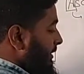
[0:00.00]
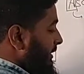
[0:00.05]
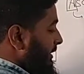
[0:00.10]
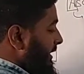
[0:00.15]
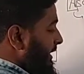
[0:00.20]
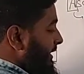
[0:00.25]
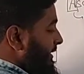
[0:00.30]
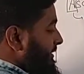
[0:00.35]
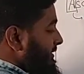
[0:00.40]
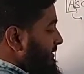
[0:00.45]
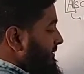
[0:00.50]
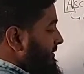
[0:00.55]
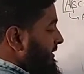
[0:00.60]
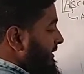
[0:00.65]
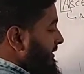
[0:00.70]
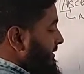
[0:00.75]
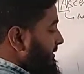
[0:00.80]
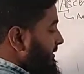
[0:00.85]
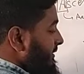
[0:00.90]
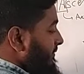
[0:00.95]
Here it is
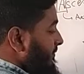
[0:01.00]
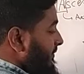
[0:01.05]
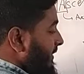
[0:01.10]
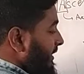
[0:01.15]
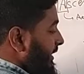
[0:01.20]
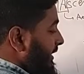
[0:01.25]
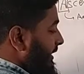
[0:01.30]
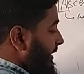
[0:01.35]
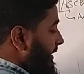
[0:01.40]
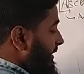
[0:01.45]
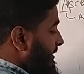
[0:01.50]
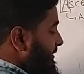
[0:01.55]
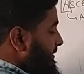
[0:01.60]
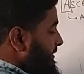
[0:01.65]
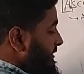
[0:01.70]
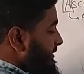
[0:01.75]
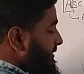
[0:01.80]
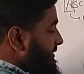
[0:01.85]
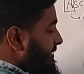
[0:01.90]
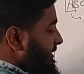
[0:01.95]
6. Here it is
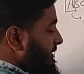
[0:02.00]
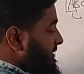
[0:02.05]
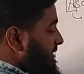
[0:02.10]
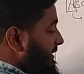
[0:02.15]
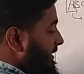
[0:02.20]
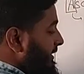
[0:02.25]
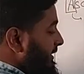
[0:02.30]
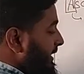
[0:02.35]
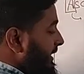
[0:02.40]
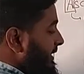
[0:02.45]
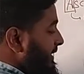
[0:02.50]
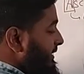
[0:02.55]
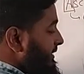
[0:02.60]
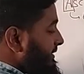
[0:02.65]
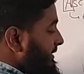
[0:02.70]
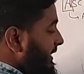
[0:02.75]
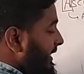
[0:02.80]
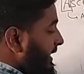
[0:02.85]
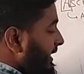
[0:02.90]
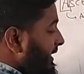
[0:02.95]
6. Here it
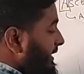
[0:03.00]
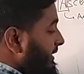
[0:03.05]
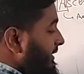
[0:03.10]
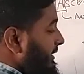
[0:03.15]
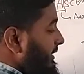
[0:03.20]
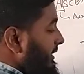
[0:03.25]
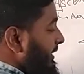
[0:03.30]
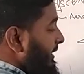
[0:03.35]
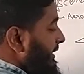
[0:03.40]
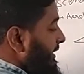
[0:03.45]
is 8.